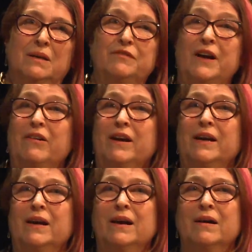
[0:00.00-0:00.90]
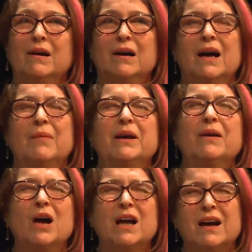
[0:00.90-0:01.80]
very.
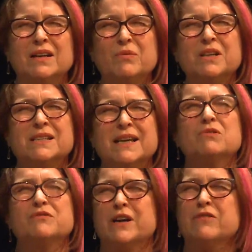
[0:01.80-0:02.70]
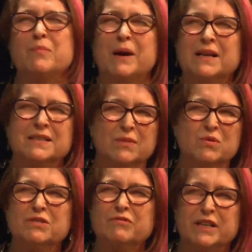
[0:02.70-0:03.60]
I don't want to say I was very rebellious. I
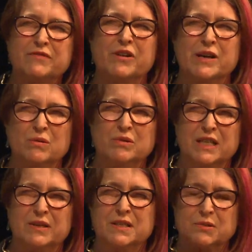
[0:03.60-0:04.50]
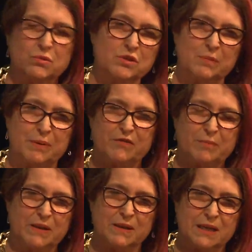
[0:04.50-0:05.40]
wasn't really very naughty because there was also a bit of
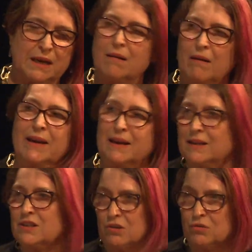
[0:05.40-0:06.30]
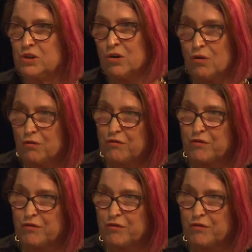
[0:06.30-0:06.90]
me that didn't like getting told off.